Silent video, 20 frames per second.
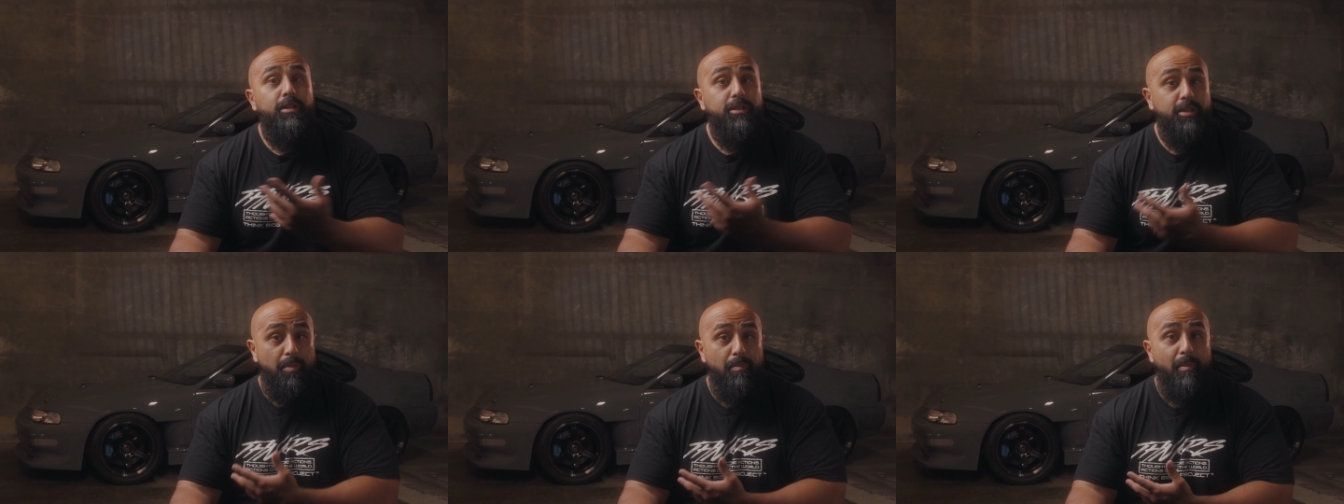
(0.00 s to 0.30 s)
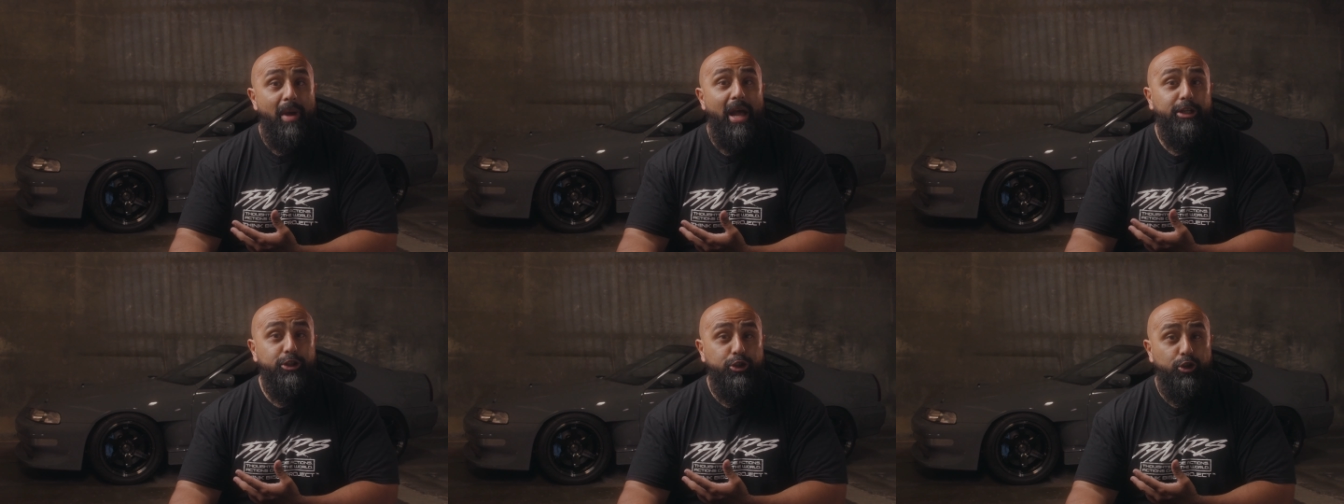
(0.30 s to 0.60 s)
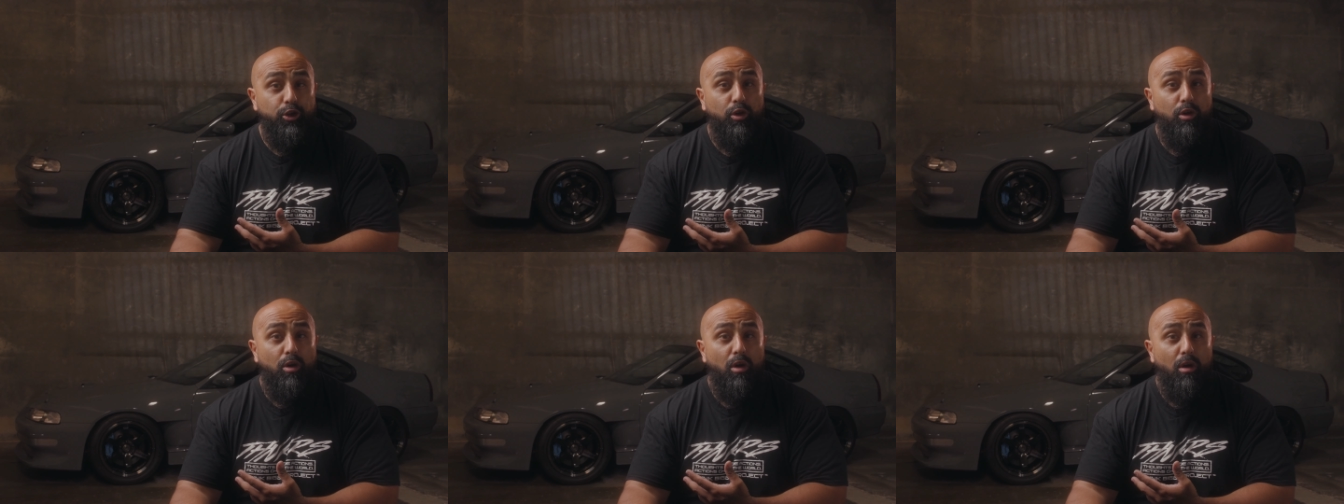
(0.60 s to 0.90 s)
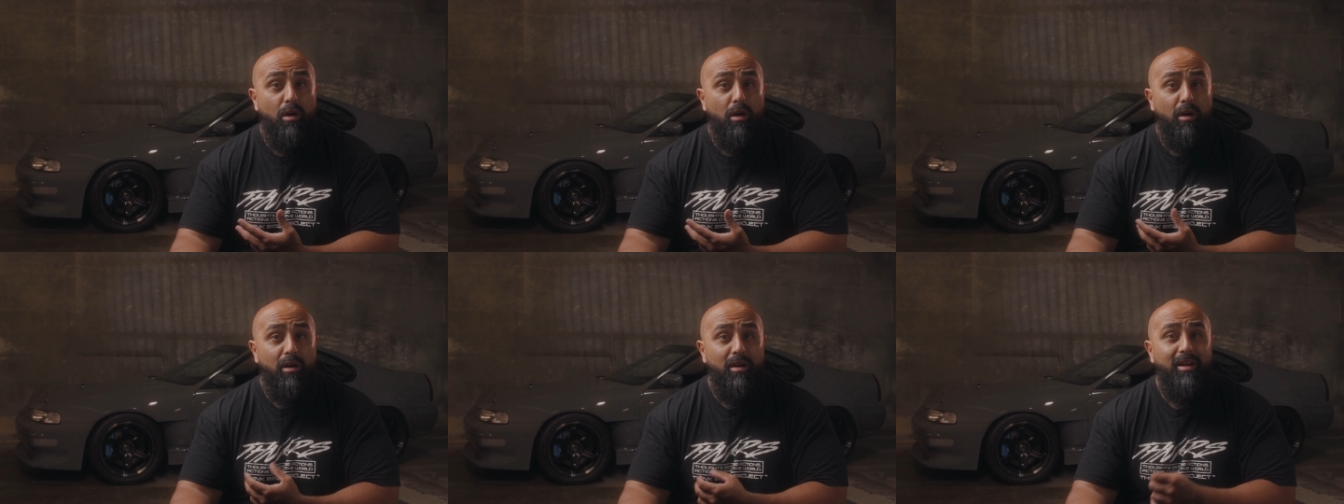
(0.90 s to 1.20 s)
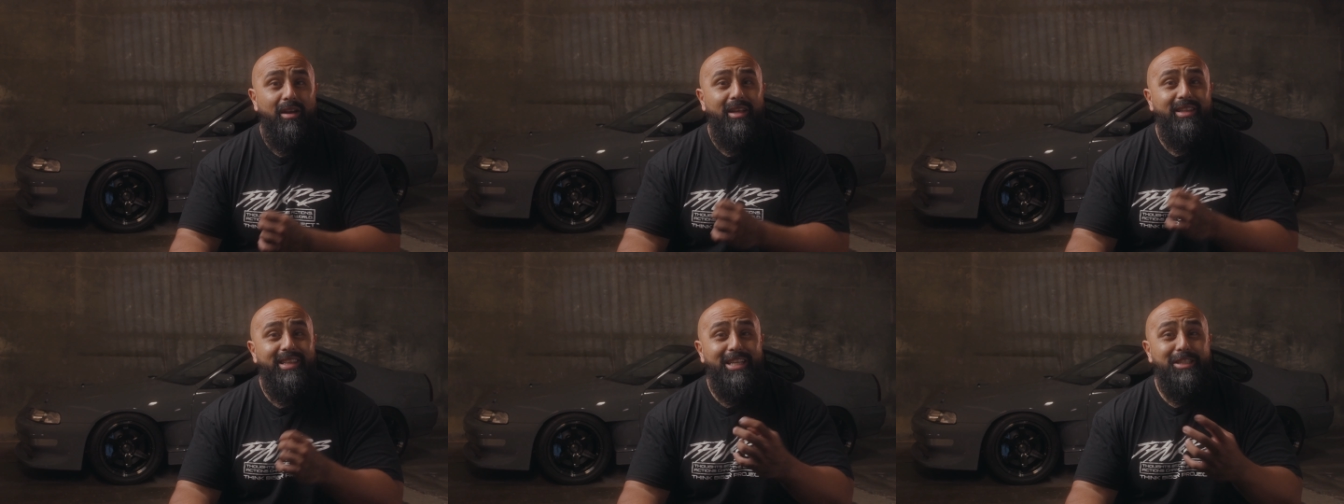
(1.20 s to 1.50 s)
to match your
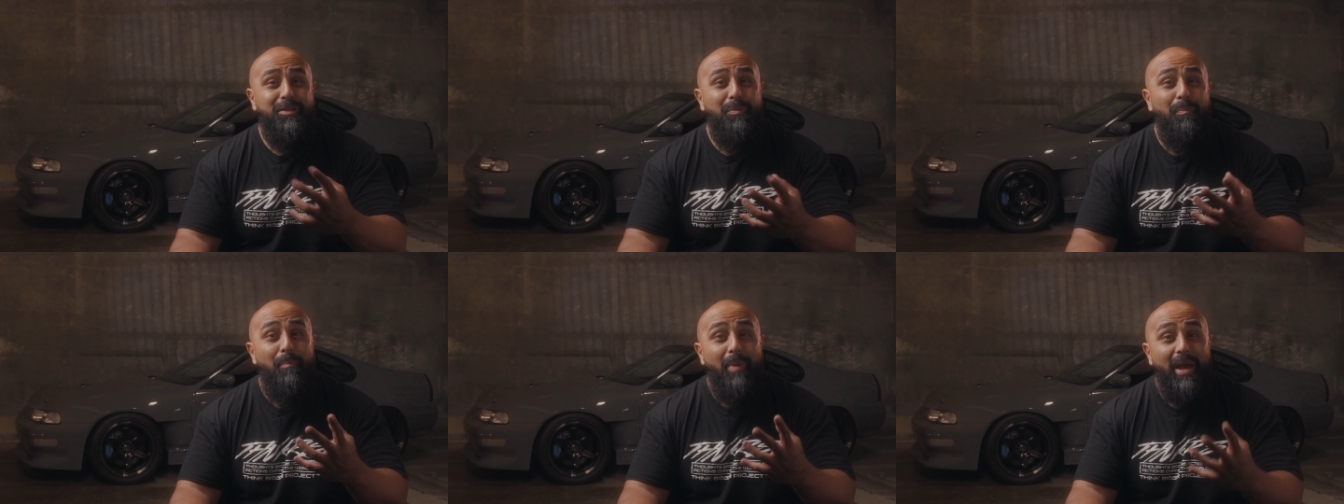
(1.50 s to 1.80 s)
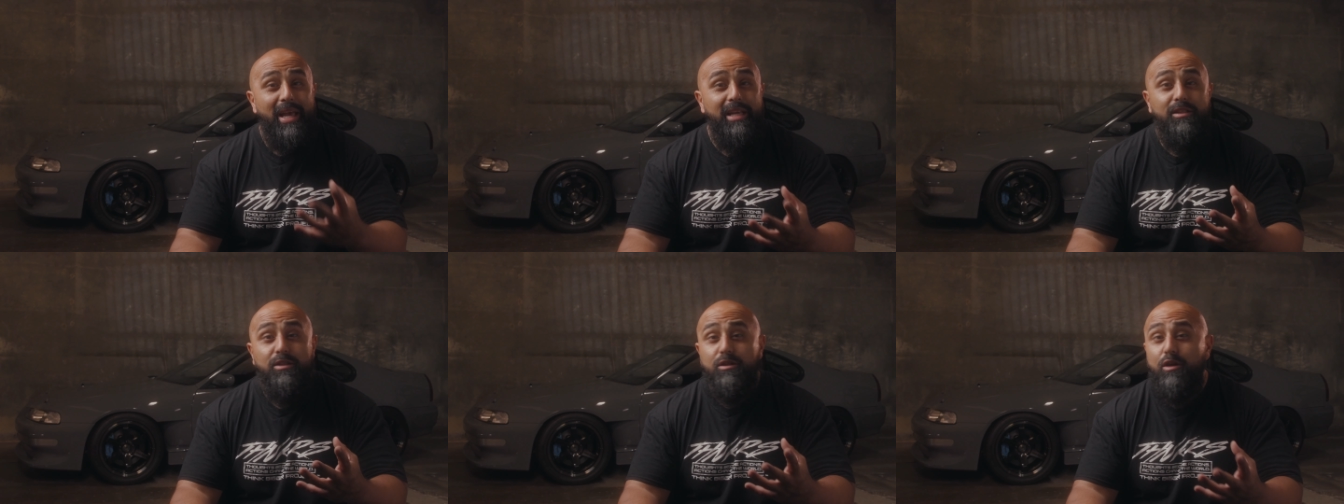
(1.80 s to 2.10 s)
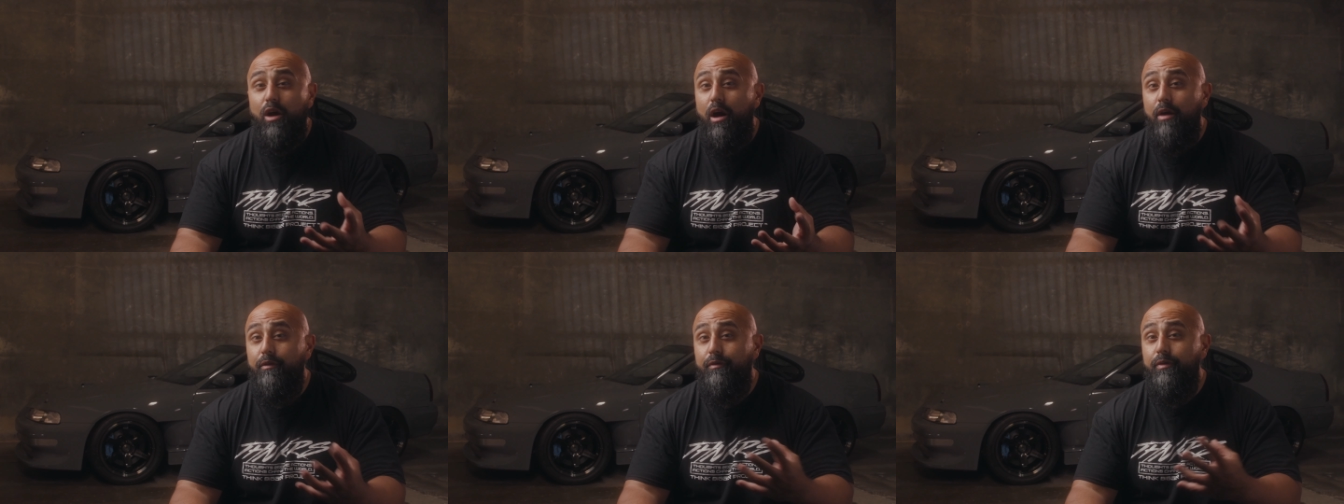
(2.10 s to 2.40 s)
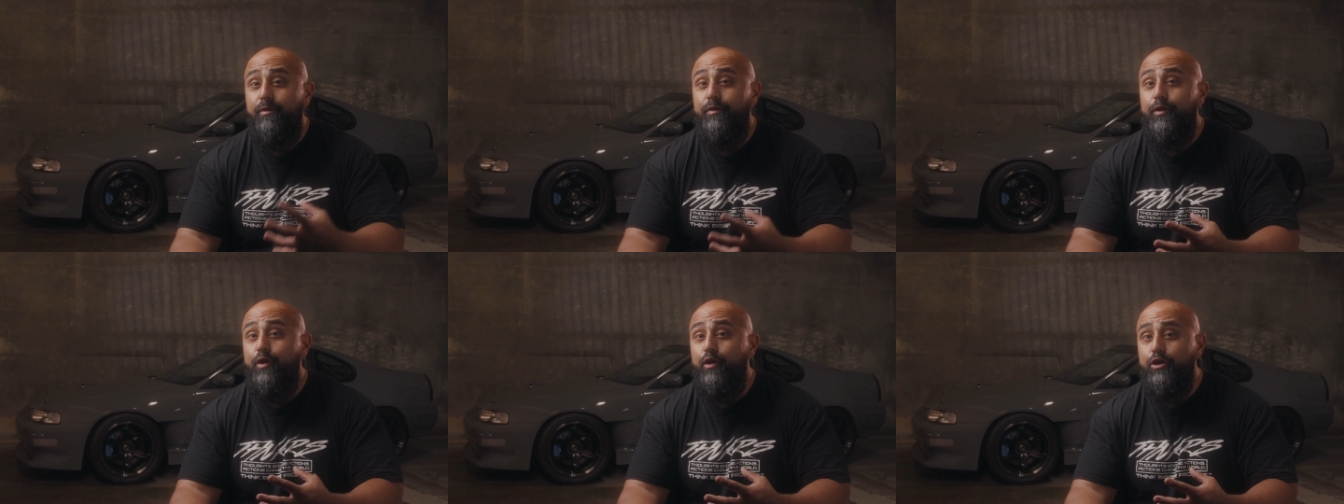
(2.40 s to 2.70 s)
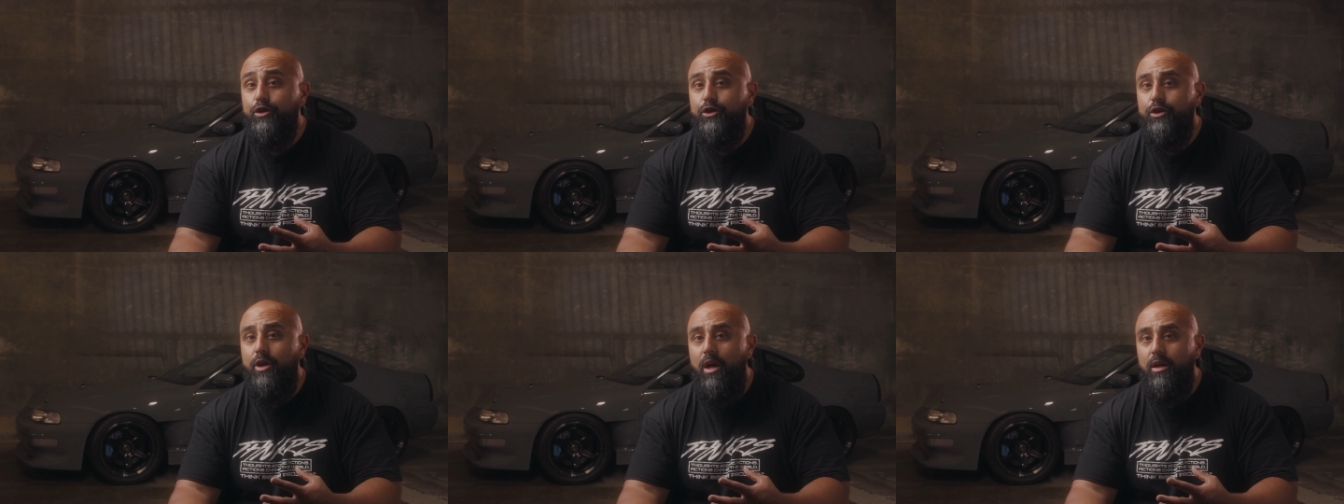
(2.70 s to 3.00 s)
car that's based off of
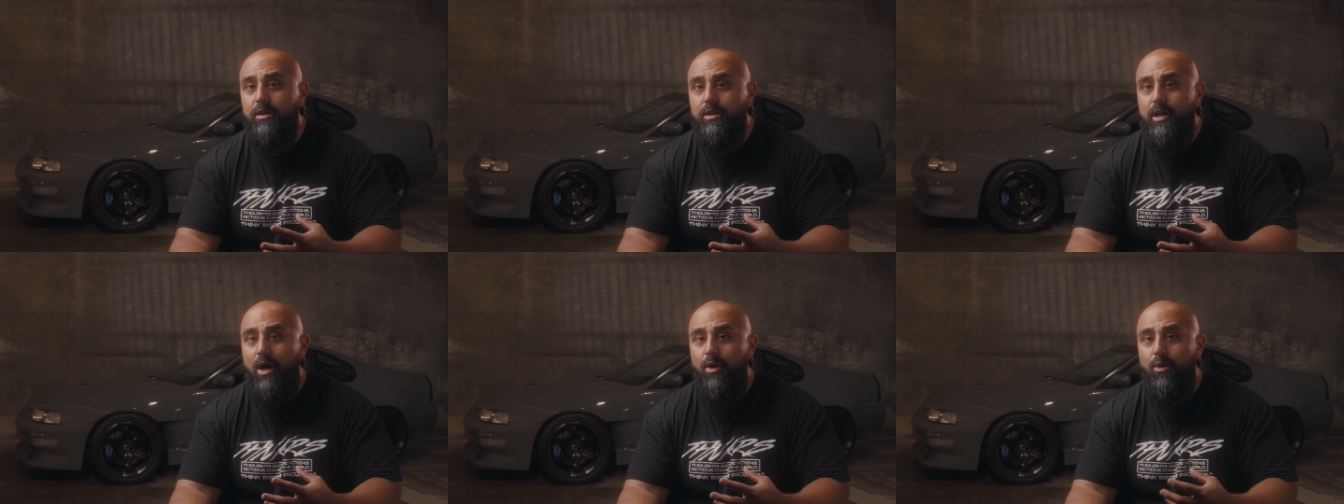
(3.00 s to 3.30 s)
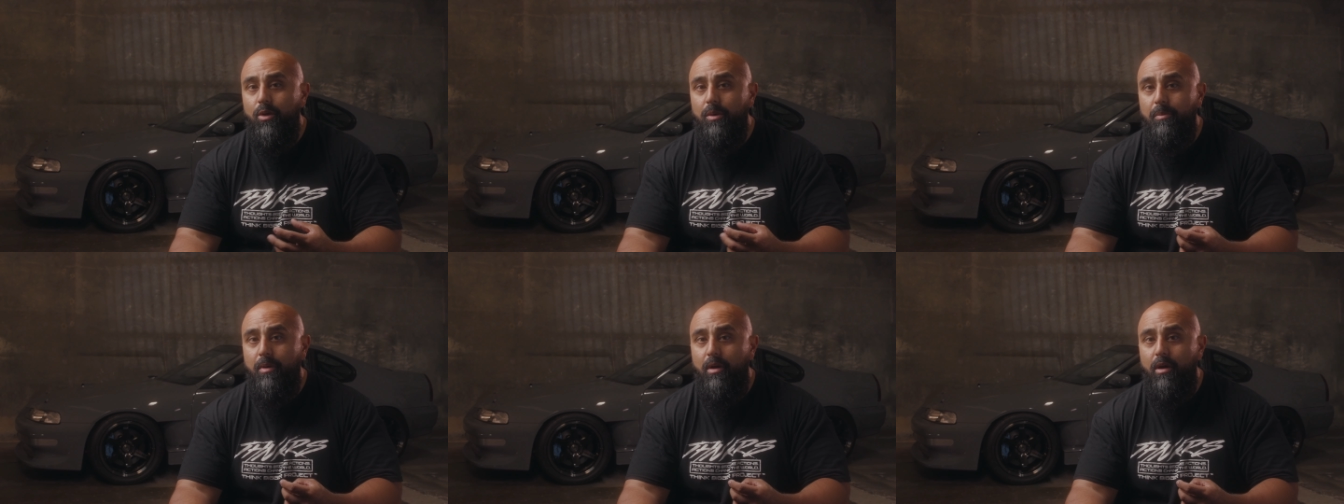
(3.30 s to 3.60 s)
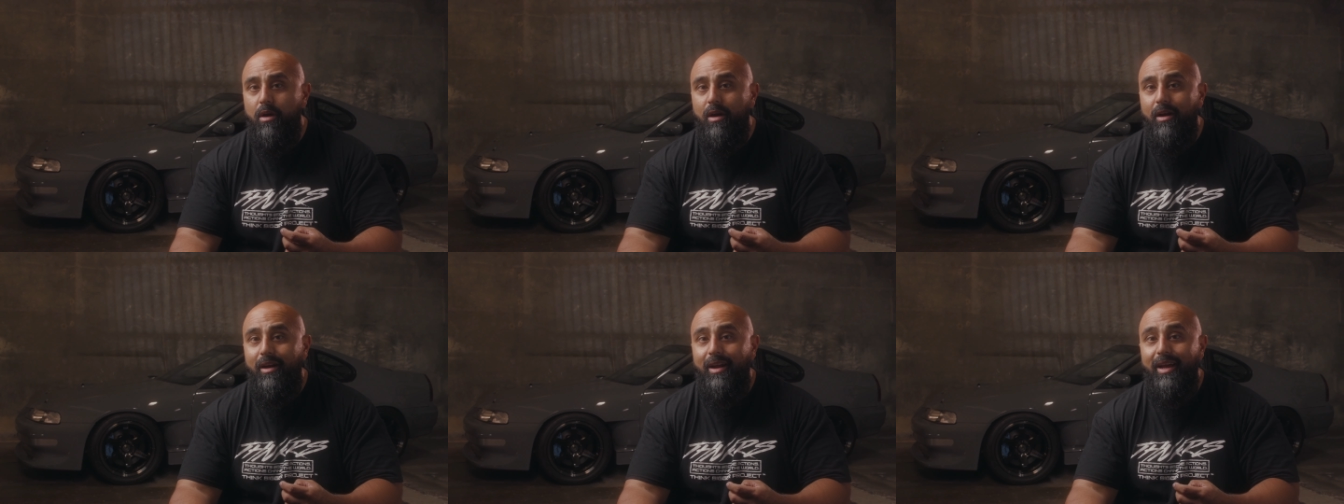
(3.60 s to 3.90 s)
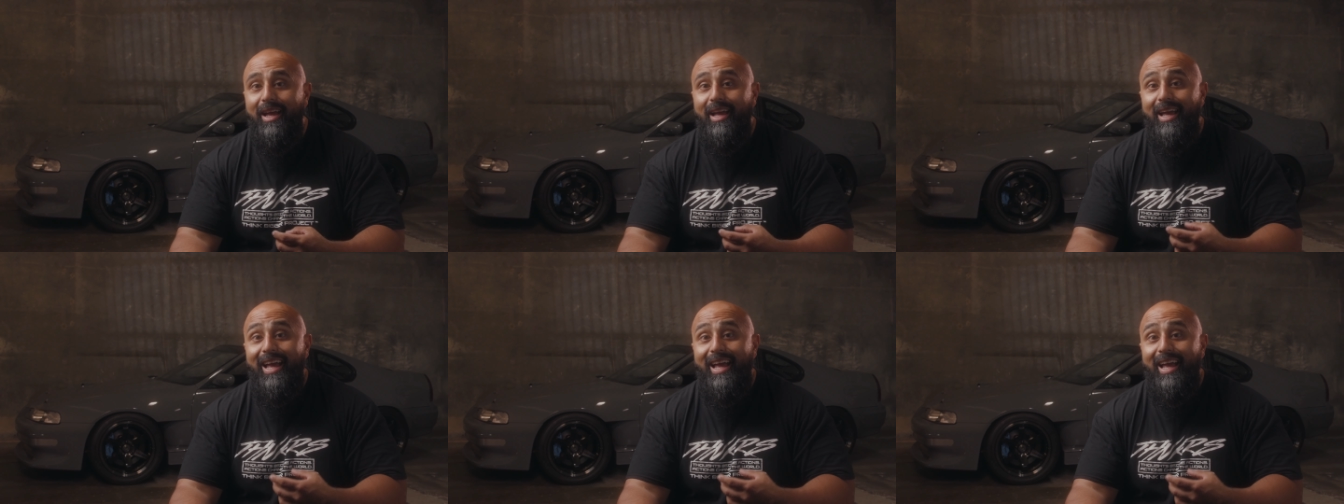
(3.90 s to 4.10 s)
your shock tower bar.